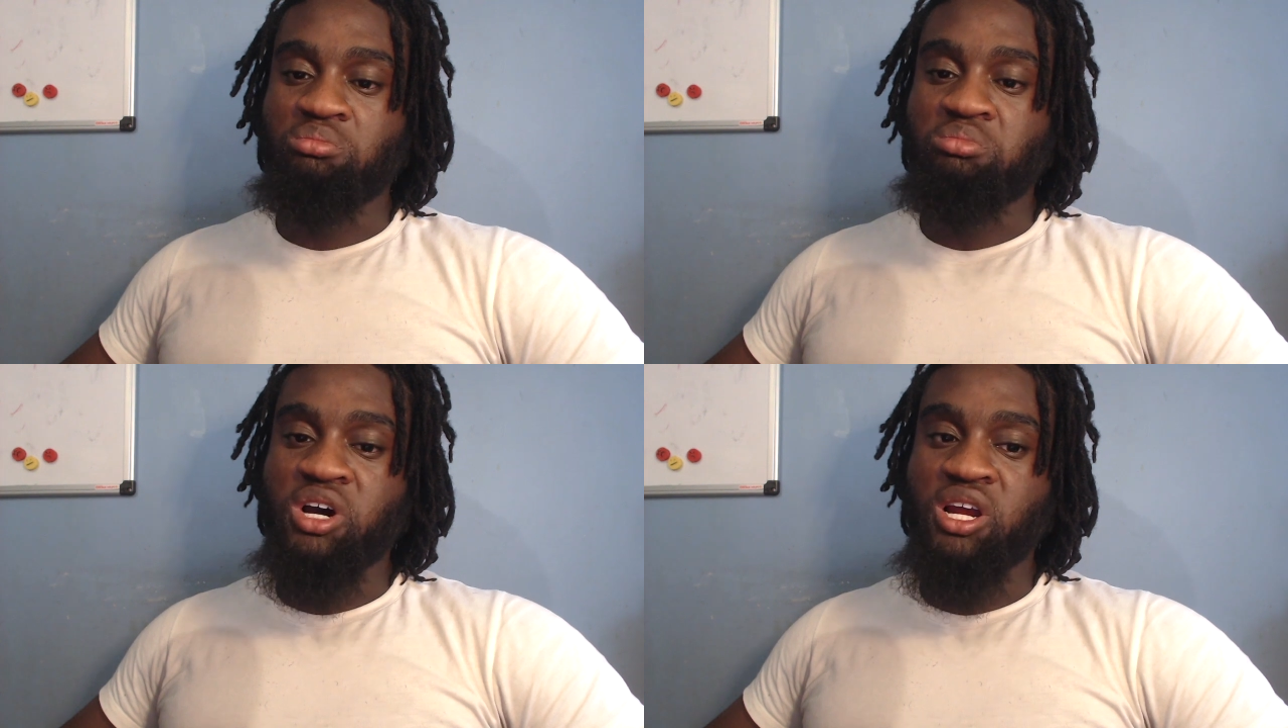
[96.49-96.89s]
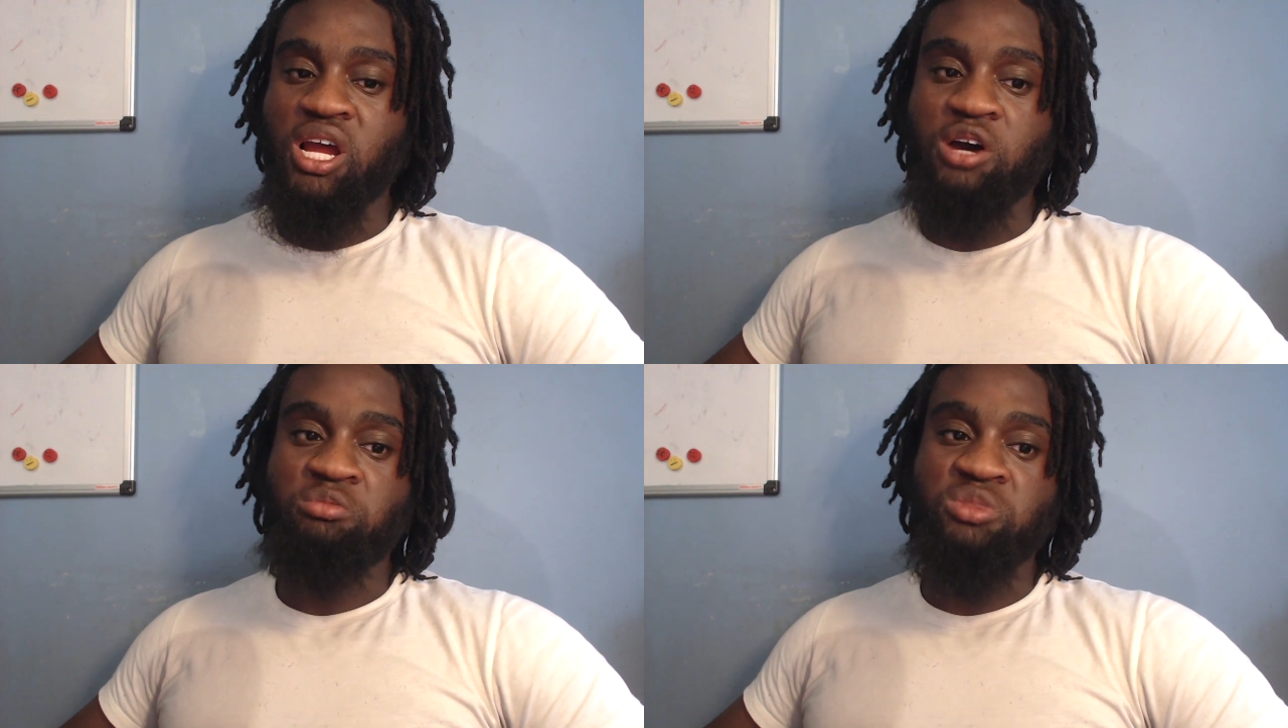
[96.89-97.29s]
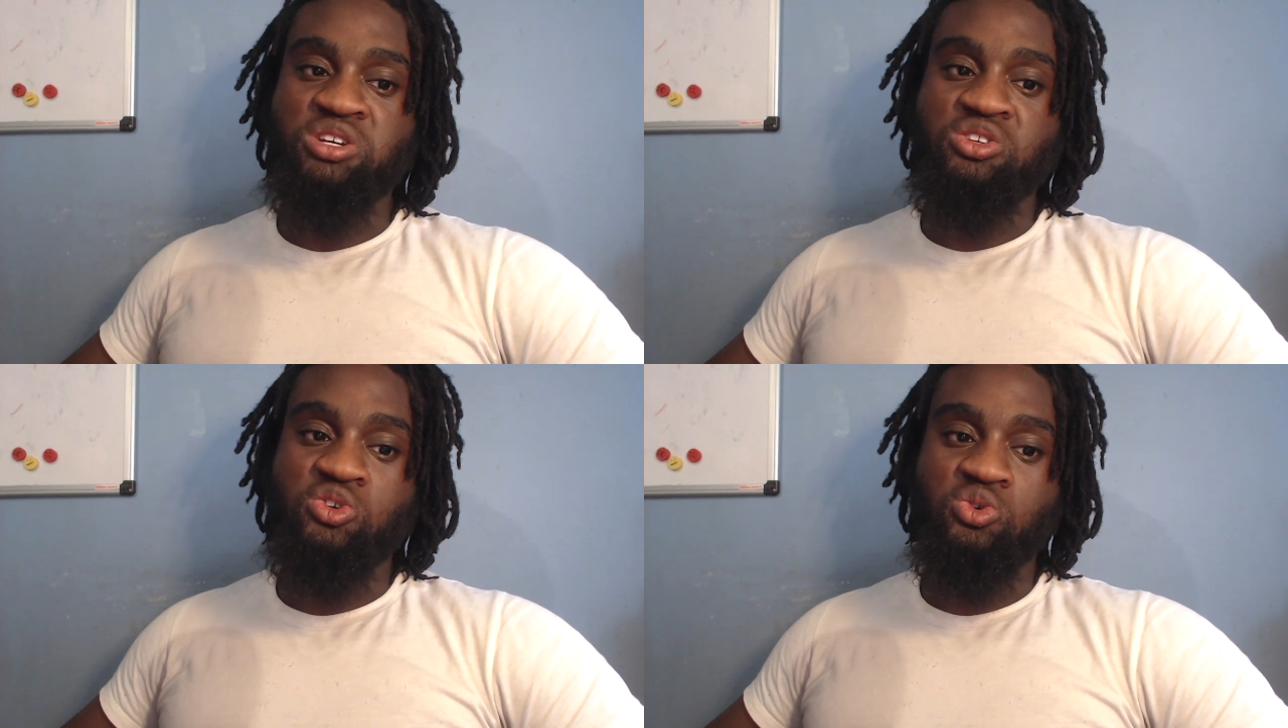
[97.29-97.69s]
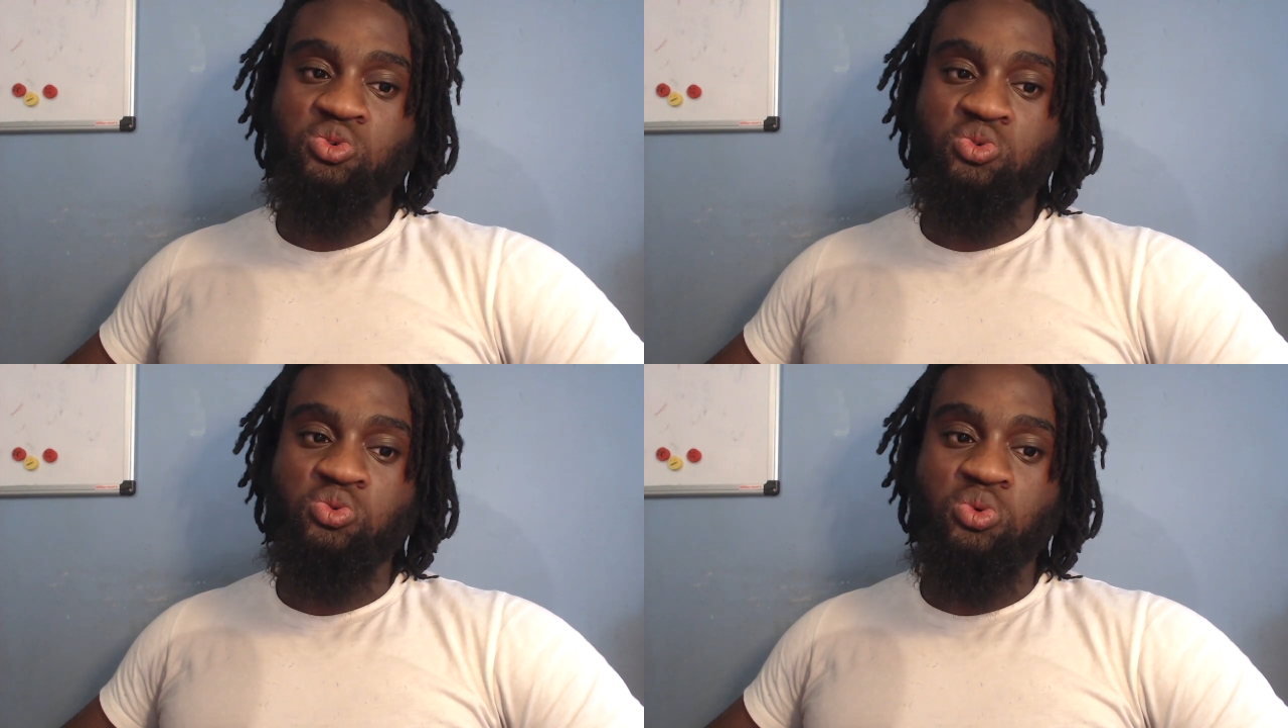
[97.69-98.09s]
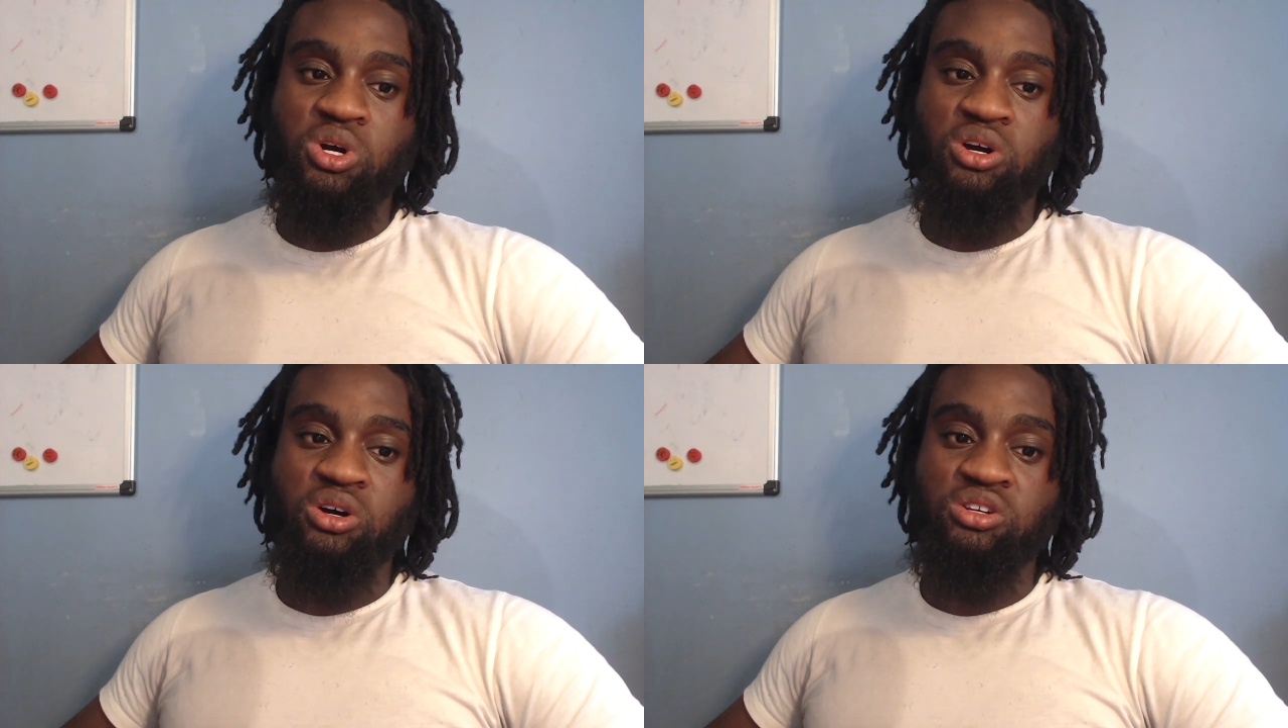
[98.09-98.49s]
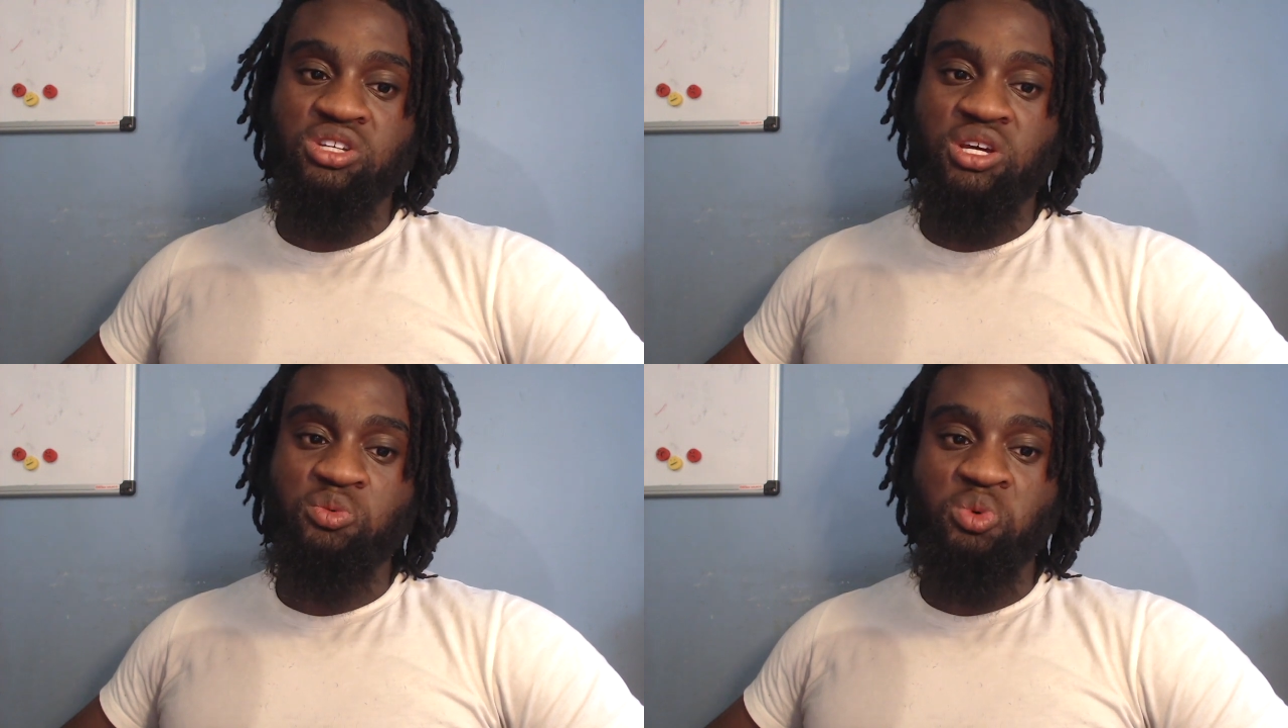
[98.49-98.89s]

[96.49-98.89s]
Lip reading: by allowing me to understand